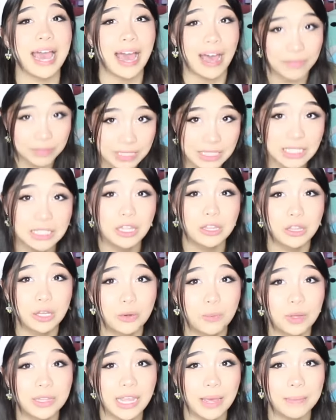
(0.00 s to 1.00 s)
I haven't seen the
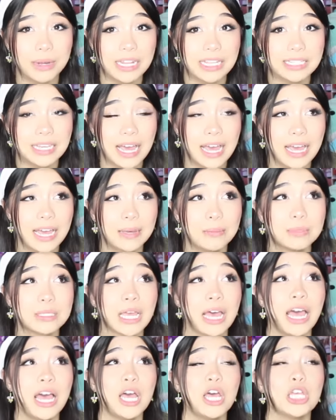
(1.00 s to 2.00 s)
third one that many
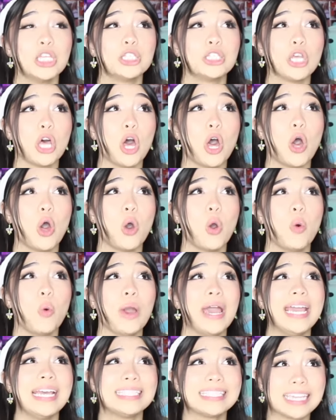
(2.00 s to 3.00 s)
times,
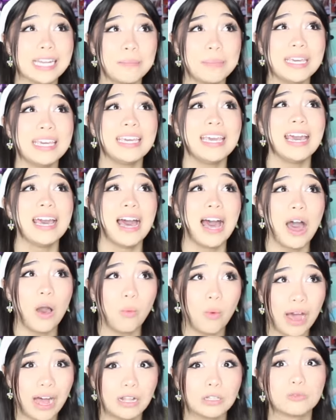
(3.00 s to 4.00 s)
so it's gonna be
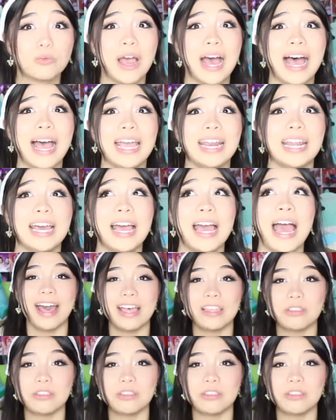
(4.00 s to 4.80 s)
a wild ride.